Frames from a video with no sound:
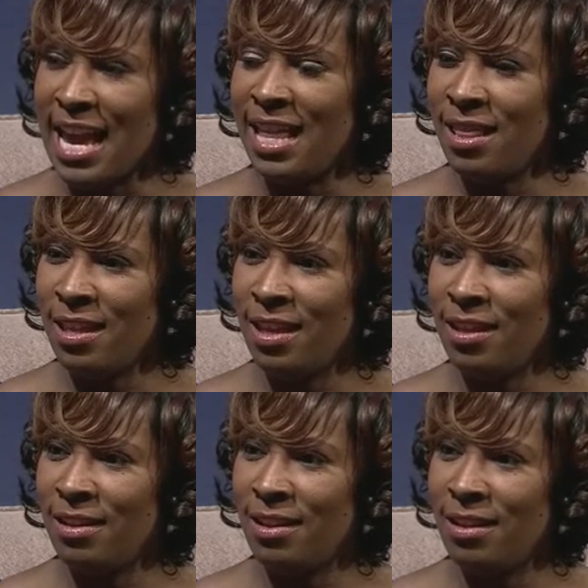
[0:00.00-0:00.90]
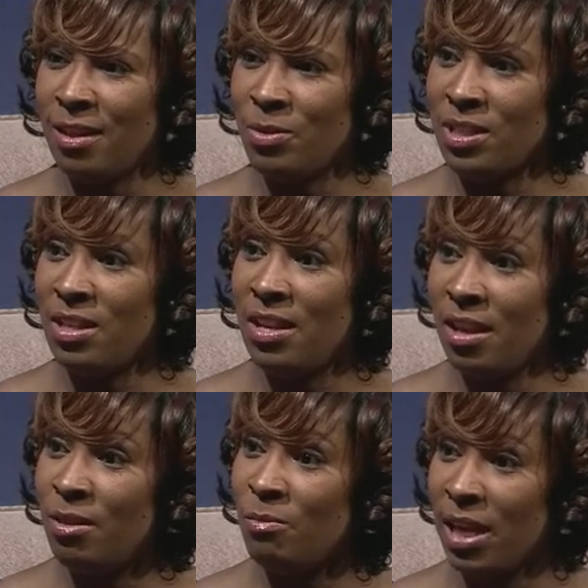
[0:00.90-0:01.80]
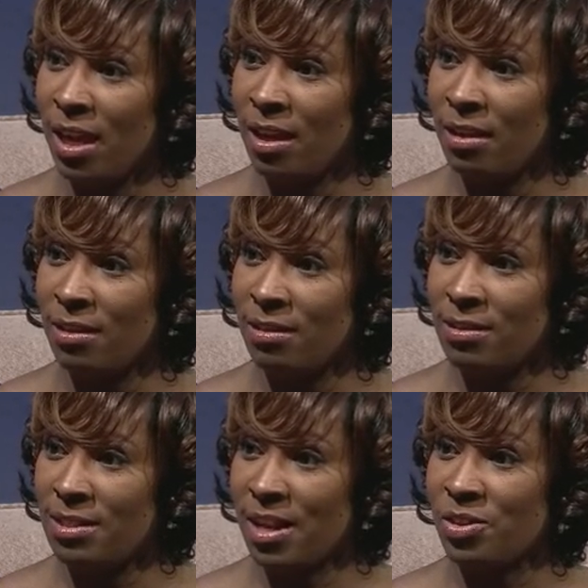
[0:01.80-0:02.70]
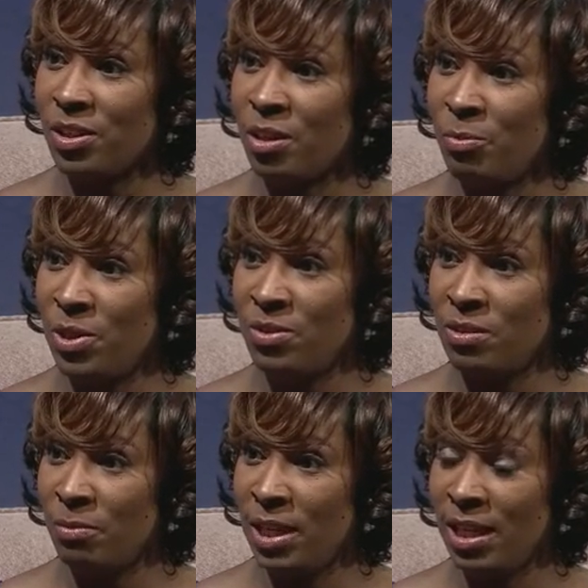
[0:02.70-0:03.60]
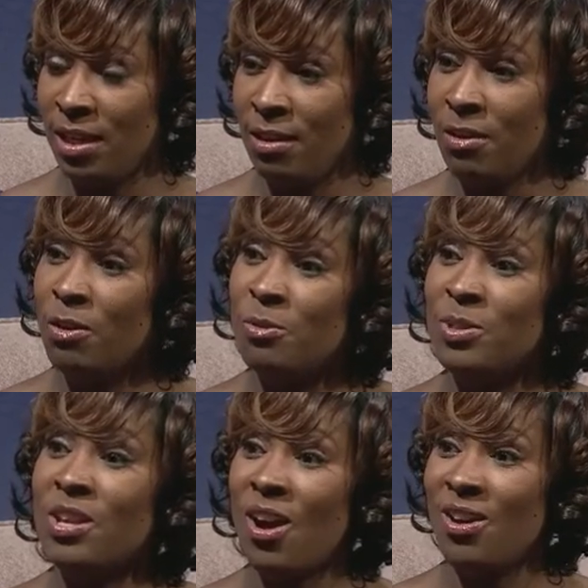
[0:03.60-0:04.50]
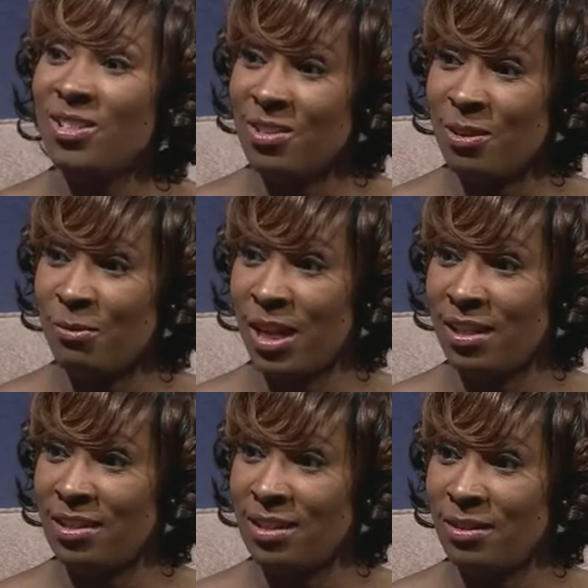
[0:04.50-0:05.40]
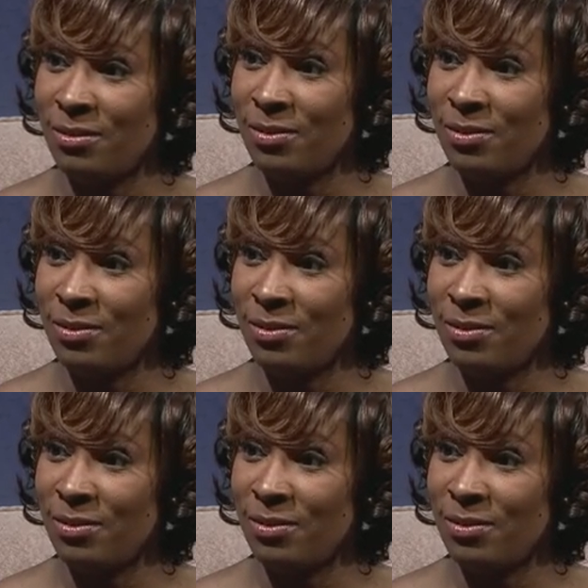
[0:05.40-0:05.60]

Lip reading: And then there was another man sexually abusing me who was also a relative.